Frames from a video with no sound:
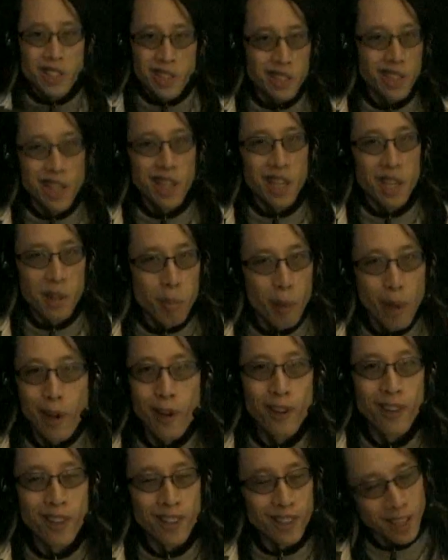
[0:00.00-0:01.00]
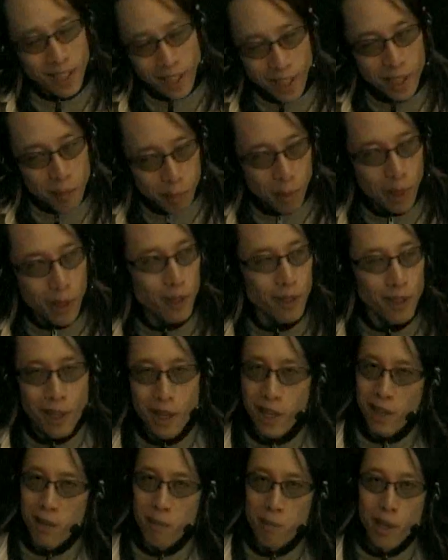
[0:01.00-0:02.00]
just gotta get better, gotta get
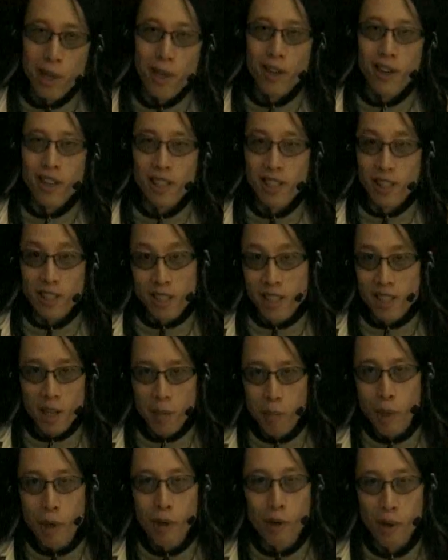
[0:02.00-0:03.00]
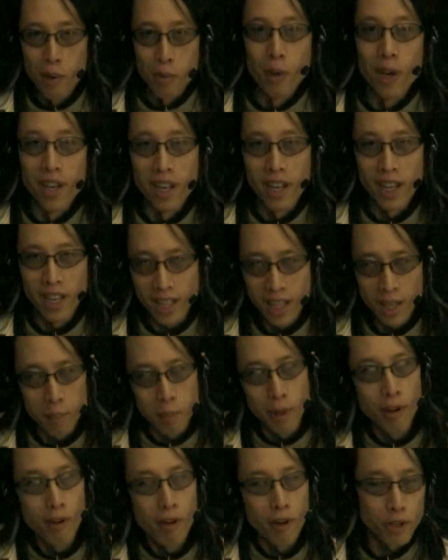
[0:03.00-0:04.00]
better, gotta get better, and get better at what? I
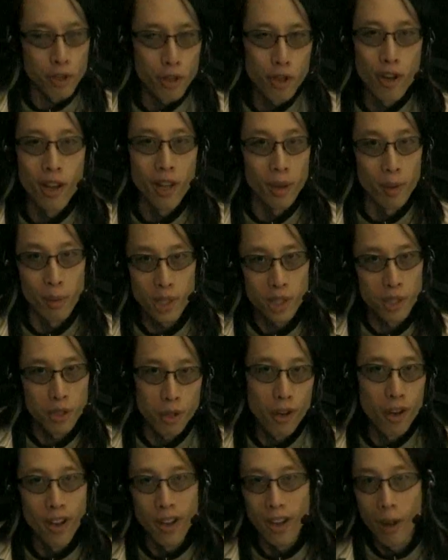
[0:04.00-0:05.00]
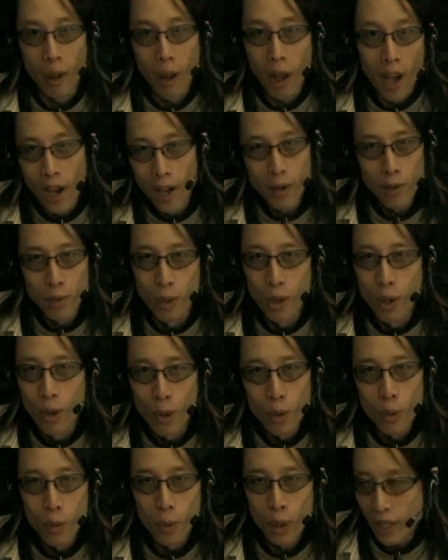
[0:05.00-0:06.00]
gotta get better at drawing. What's drawing? I
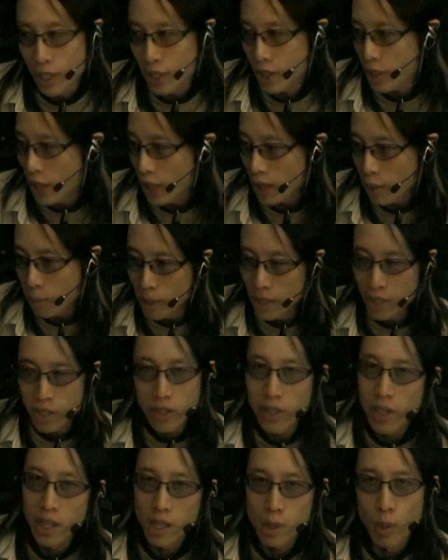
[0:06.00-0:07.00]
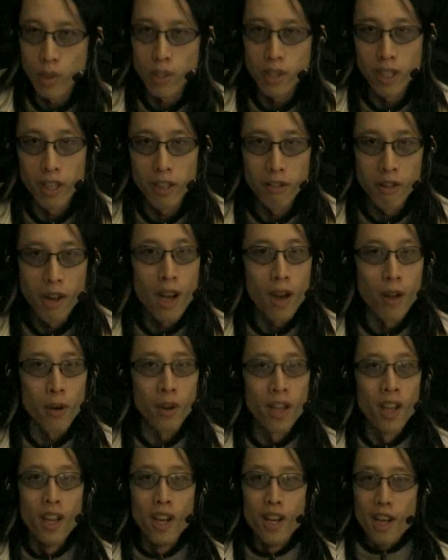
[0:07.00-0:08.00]
don't know. I just take the pencil and I swizzle it
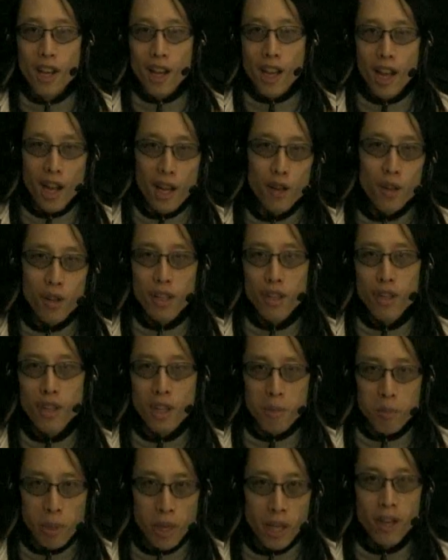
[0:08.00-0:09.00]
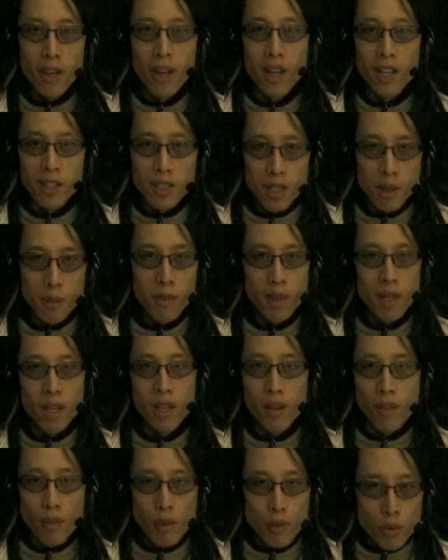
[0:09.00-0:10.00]
around. How can you get better at
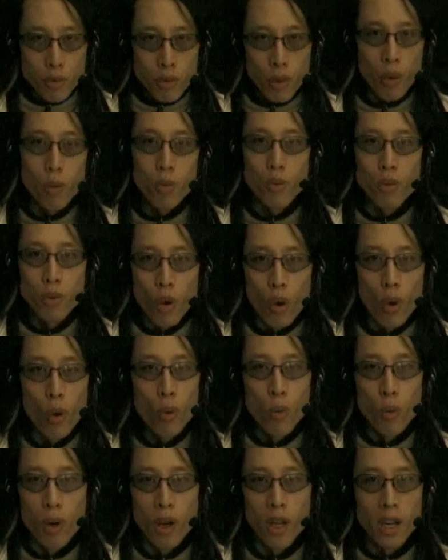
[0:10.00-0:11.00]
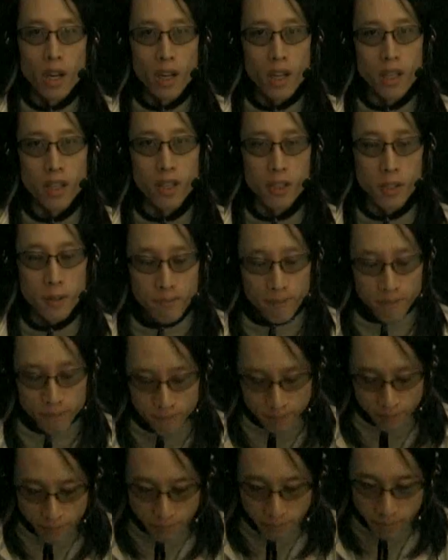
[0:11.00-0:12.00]
something if you don't know what it
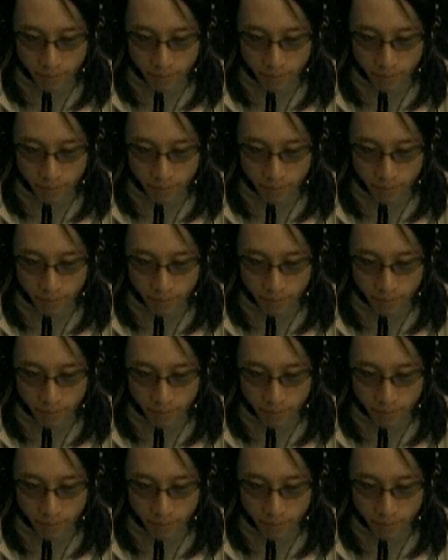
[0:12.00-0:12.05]
is?